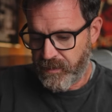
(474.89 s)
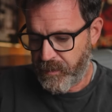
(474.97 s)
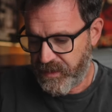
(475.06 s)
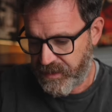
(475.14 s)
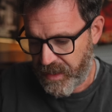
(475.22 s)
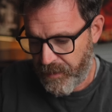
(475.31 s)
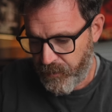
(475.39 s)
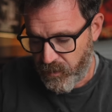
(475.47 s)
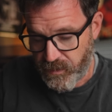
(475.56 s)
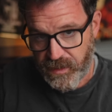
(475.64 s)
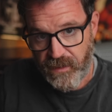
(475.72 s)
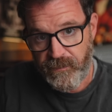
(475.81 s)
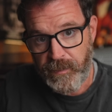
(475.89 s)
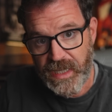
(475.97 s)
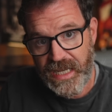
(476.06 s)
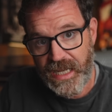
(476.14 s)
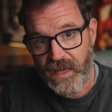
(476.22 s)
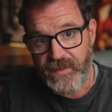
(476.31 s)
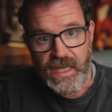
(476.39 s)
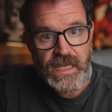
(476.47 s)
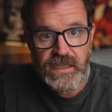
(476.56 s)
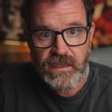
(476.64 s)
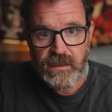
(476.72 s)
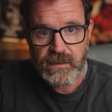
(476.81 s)
Some examples of
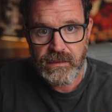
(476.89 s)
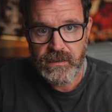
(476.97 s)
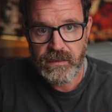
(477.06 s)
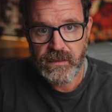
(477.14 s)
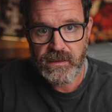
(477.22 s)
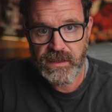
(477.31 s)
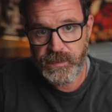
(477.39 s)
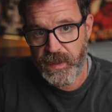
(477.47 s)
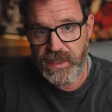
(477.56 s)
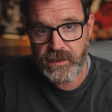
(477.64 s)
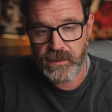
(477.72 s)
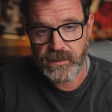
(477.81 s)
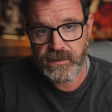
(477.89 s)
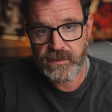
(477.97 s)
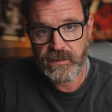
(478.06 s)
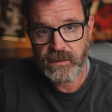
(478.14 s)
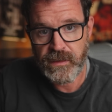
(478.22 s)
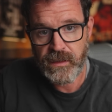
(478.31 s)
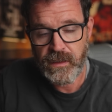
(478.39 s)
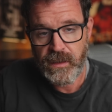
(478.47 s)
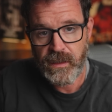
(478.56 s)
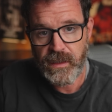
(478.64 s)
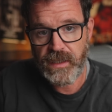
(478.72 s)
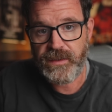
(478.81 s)
beloved speakers
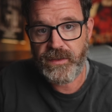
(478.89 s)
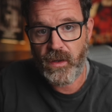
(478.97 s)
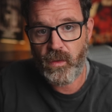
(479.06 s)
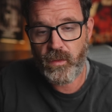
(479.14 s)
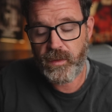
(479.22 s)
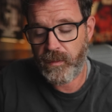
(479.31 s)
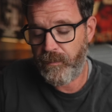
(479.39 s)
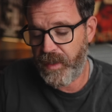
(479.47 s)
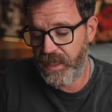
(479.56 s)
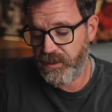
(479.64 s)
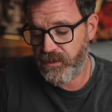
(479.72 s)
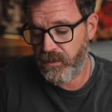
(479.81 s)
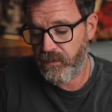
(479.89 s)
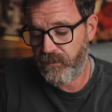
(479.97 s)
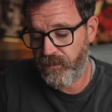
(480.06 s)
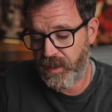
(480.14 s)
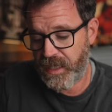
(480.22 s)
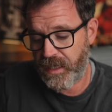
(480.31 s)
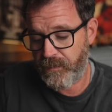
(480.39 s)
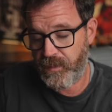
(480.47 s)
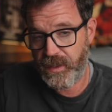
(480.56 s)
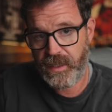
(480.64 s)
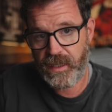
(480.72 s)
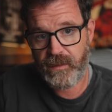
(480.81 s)
that don't measure flat,
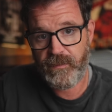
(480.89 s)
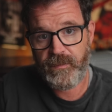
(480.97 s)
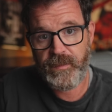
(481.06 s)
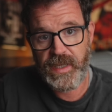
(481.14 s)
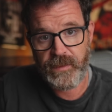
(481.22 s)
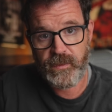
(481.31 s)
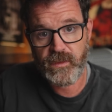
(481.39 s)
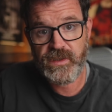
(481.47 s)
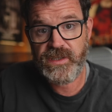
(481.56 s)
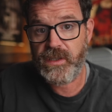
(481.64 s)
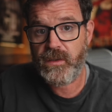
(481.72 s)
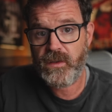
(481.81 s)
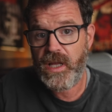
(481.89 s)
but yet people still